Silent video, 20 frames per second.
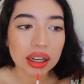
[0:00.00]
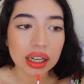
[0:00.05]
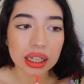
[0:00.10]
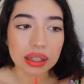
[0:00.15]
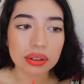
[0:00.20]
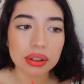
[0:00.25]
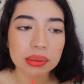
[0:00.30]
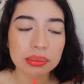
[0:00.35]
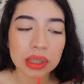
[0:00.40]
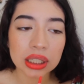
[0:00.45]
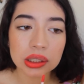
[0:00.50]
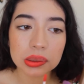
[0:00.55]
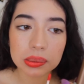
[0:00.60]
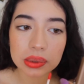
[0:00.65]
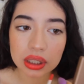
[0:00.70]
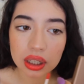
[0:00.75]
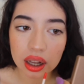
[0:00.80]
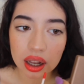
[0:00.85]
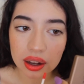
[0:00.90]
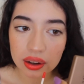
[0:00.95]
It reminds
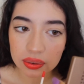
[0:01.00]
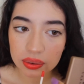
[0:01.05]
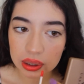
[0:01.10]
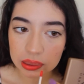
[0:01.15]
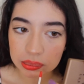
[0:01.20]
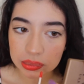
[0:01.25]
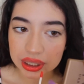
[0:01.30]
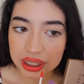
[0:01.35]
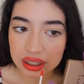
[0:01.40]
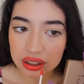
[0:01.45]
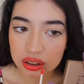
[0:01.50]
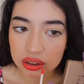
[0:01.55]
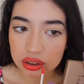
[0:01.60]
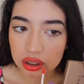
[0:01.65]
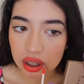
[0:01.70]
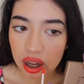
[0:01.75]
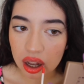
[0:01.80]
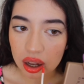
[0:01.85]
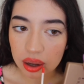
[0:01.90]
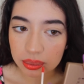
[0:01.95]
me of American
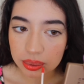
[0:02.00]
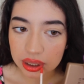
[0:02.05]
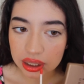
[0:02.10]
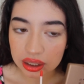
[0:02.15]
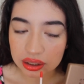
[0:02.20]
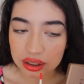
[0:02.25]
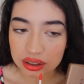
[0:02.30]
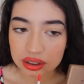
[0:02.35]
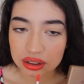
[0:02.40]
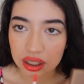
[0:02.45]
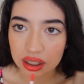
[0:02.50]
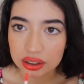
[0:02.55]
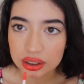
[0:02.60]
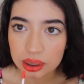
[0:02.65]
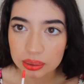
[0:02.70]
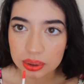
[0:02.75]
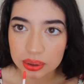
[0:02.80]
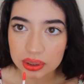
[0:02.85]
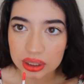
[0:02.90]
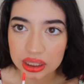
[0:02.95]
Doll by Anastasia
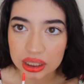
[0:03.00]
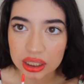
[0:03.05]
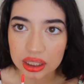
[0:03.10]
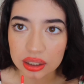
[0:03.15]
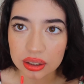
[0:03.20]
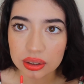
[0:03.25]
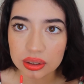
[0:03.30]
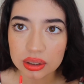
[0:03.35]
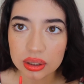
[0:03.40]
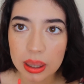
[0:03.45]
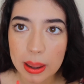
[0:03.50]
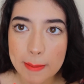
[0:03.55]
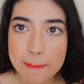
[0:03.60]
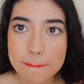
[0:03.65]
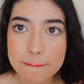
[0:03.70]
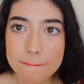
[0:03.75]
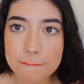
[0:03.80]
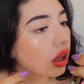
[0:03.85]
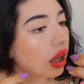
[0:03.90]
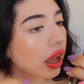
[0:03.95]
Beverly Hills.
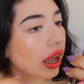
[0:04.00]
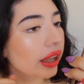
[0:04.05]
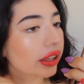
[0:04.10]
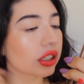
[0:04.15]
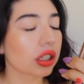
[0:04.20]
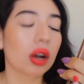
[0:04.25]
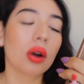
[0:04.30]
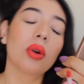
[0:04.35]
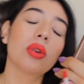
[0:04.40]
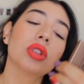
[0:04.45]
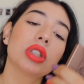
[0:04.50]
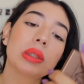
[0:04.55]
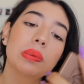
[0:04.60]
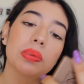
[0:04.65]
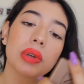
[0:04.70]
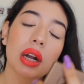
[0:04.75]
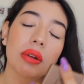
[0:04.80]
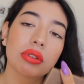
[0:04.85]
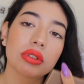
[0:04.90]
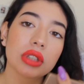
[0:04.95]
The only
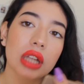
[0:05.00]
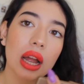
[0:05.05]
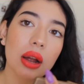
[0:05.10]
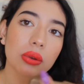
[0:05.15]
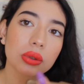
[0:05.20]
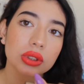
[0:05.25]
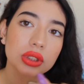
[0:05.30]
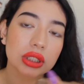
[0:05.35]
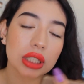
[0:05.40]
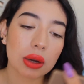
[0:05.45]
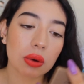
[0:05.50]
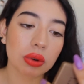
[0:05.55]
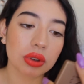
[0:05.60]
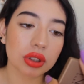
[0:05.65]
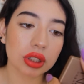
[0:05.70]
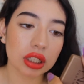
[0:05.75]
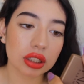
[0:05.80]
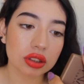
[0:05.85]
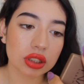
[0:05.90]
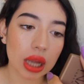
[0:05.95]
problem I will say with
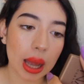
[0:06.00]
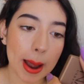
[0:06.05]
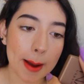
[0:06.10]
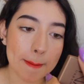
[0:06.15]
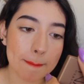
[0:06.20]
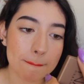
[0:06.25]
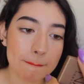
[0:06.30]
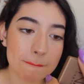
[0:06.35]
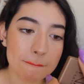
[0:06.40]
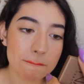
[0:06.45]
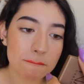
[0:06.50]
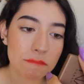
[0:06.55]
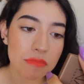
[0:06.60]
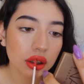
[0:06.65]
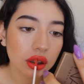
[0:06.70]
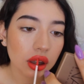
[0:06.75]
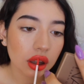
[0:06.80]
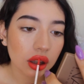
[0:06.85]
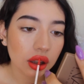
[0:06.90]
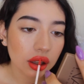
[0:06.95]
this um
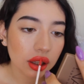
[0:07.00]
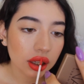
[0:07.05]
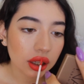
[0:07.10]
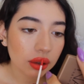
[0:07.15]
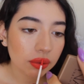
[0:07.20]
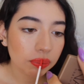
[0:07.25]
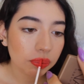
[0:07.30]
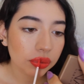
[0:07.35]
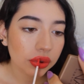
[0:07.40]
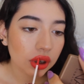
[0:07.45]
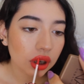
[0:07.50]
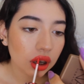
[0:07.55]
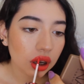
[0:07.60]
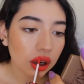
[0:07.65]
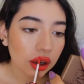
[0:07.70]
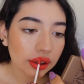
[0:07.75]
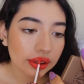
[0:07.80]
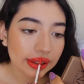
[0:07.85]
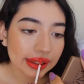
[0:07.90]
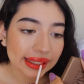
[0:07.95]
lip
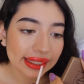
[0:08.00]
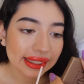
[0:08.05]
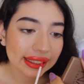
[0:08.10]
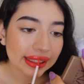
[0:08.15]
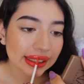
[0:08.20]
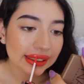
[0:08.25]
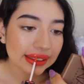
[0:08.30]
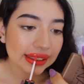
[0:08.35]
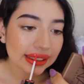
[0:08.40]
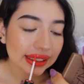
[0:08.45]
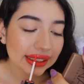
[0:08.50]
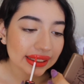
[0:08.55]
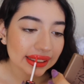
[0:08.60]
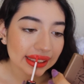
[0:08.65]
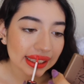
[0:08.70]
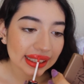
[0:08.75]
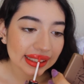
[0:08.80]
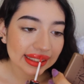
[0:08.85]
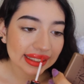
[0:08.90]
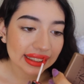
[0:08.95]
um thingies is
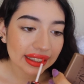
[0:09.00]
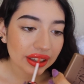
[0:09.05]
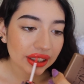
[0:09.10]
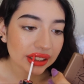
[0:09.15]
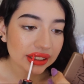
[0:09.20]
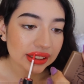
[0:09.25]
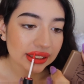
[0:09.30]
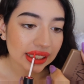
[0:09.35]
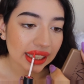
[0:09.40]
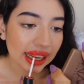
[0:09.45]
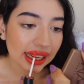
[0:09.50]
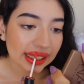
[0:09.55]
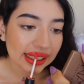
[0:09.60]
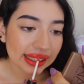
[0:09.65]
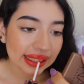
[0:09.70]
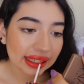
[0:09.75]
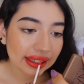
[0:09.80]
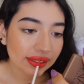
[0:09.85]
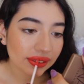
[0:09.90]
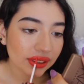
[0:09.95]
that they are
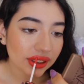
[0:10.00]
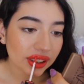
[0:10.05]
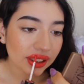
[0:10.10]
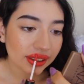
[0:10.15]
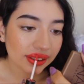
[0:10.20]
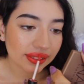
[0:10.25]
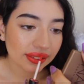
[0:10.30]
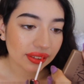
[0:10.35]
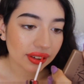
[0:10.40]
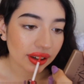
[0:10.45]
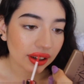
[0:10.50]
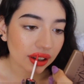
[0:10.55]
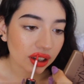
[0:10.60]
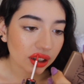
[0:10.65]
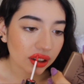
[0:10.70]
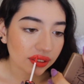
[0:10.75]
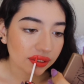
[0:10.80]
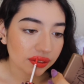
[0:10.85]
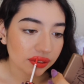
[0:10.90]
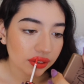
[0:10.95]
tacky when you
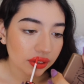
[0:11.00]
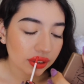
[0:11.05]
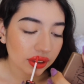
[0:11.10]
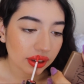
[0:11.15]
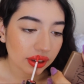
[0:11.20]
um